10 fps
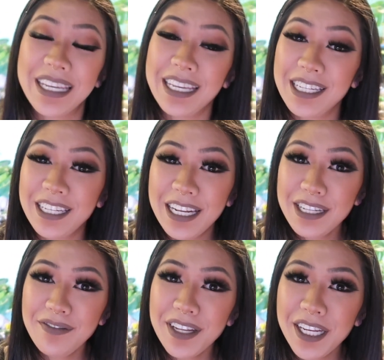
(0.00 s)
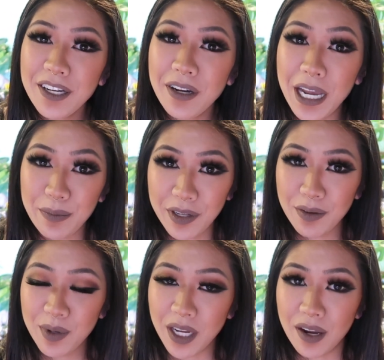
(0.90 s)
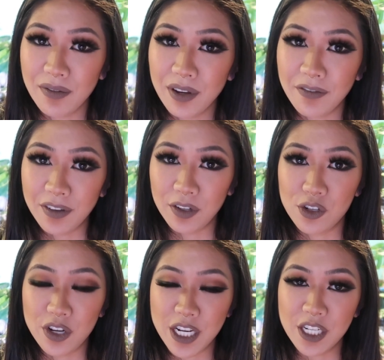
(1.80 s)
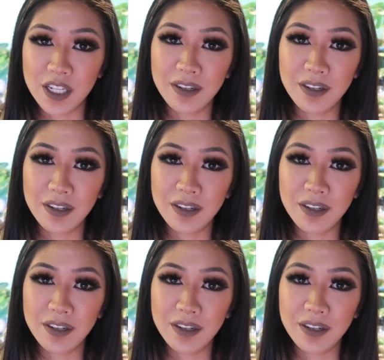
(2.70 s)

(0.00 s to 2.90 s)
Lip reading: In today's video, I'm going to be covering filtration.